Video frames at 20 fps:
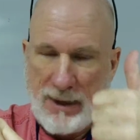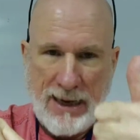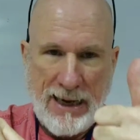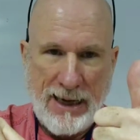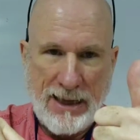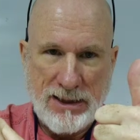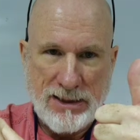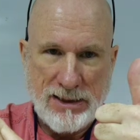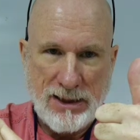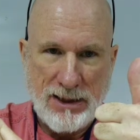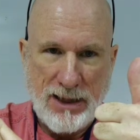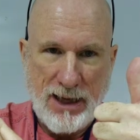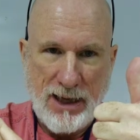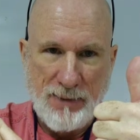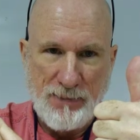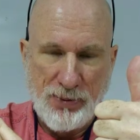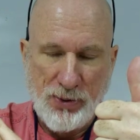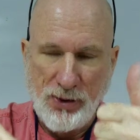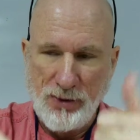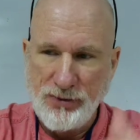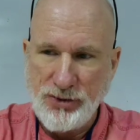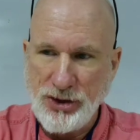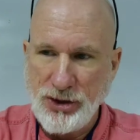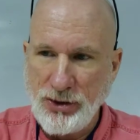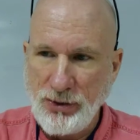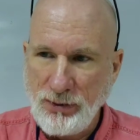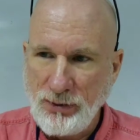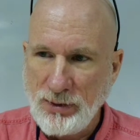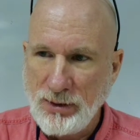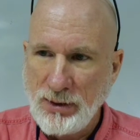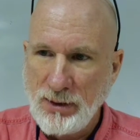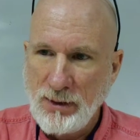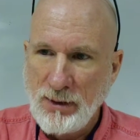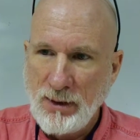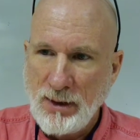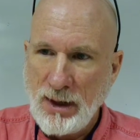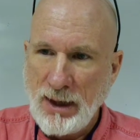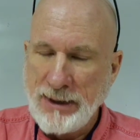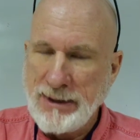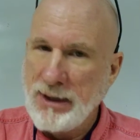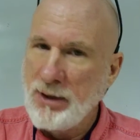Excellent. I approved you. I